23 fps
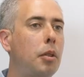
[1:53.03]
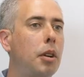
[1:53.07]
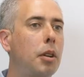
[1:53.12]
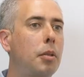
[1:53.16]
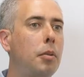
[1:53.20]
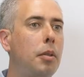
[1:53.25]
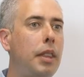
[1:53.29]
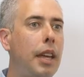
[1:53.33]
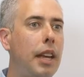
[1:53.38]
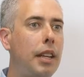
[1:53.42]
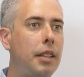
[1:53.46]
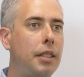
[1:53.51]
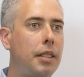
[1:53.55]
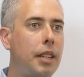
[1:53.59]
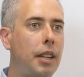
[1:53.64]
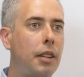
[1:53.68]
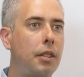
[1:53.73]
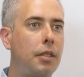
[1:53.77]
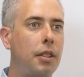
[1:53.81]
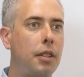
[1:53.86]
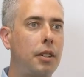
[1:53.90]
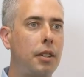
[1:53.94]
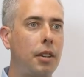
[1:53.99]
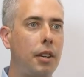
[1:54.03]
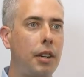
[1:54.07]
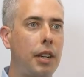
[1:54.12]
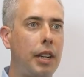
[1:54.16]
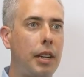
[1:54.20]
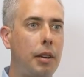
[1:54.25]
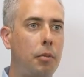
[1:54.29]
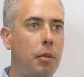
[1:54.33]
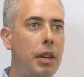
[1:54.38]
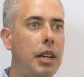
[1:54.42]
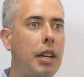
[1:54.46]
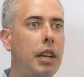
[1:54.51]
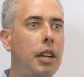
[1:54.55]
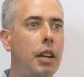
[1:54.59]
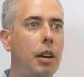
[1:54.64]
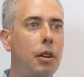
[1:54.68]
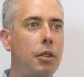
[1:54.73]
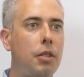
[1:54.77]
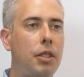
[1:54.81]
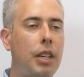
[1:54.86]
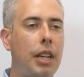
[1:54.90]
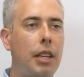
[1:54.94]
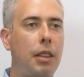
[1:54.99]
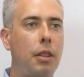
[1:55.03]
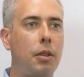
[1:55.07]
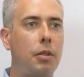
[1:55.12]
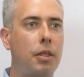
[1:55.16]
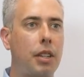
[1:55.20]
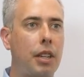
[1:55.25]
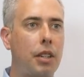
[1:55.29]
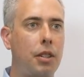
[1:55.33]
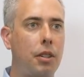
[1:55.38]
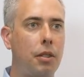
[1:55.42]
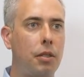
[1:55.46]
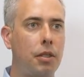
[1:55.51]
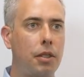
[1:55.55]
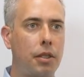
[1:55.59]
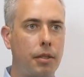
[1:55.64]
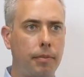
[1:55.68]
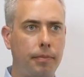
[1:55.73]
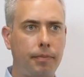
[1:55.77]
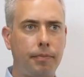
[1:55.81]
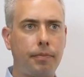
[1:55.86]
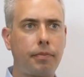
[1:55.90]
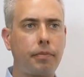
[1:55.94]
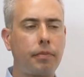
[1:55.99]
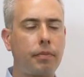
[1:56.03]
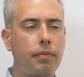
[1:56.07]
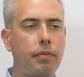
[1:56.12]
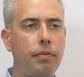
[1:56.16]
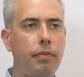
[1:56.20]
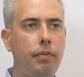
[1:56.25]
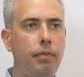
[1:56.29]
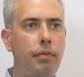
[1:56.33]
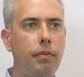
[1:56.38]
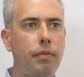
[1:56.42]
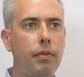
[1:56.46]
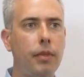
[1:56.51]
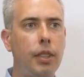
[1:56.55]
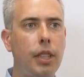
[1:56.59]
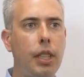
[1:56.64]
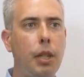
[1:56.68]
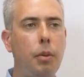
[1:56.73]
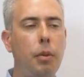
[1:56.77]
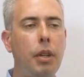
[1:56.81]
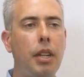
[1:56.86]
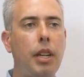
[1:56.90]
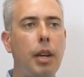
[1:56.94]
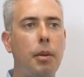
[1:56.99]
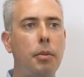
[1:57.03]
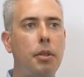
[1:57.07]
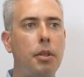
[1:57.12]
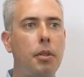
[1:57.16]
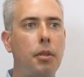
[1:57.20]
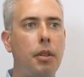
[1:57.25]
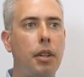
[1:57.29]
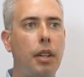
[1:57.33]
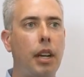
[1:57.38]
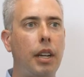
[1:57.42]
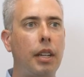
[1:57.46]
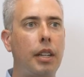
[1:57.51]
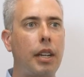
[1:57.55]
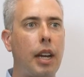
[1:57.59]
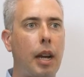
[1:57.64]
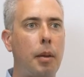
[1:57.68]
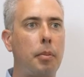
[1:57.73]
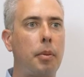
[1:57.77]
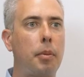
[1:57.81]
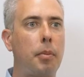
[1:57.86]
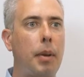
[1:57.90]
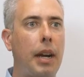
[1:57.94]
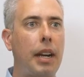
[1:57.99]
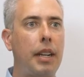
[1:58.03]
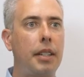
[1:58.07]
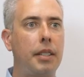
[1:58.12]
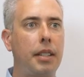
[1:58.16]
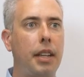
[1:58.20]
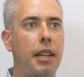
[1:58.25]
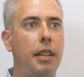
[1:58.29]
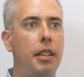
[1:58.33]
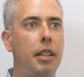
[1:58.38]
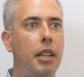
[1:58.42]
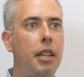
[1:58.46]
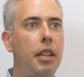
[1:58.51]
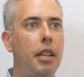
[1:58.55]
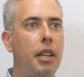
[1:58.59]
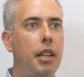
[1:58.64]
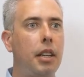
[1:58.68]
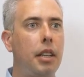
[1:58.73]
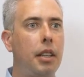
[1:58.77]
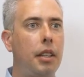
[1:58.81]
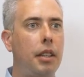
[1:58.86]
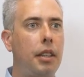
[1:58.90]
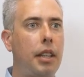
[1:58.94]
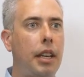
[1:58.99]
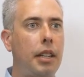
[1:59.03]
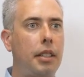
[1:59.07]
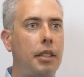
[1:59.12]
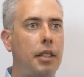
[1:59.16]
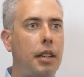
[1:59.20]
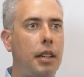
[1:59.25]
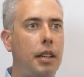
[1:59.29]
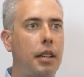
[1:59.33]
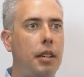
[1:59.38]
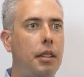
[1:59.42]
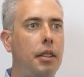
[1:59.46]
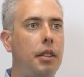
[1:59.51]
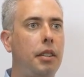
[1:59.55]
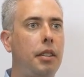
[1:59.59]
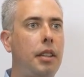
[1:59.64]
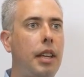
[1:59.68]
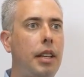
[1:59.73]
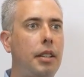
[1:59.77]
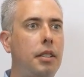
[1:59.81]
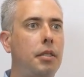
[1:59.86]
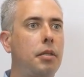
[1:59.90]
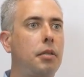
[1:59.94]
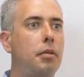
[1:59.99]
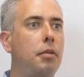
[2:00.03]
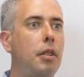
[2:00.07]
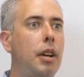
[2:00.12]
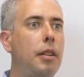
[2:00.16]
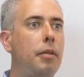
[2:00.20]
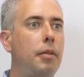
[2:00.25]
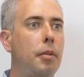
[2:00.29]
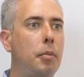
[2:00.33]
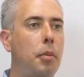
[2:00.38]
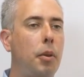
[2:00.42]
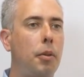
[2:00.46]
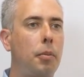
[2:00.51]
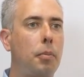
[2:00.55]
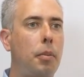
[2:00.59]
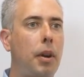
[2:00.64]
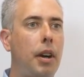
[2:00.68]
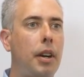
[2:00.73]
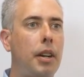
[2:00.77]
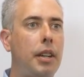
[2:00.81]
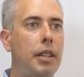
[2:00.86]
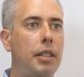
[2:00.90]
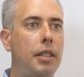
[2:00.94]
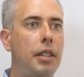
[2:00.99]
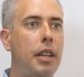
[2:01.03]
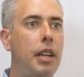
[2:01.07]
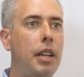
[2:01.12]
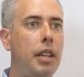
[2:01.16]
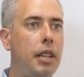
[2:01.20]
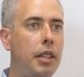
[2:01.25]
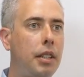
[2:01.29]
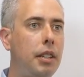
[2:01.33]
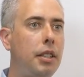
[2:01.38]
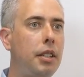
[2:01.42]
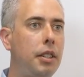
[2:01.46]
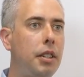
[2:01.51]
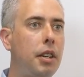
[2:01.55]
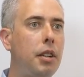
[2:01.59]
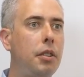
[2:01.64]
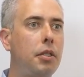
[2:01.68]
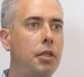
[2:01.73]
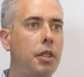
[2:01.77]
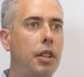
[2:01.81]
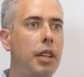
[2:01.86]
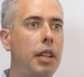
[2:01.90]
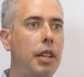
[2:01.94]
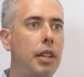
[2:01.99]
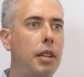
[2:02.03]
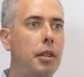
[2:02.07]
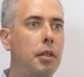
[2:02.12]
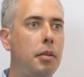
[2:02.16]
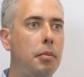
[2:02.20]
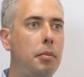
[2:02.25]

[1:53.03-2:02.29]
work with that seller's attorney and we negotiate those issues till we come to a compromise that's great for both parties. And it usually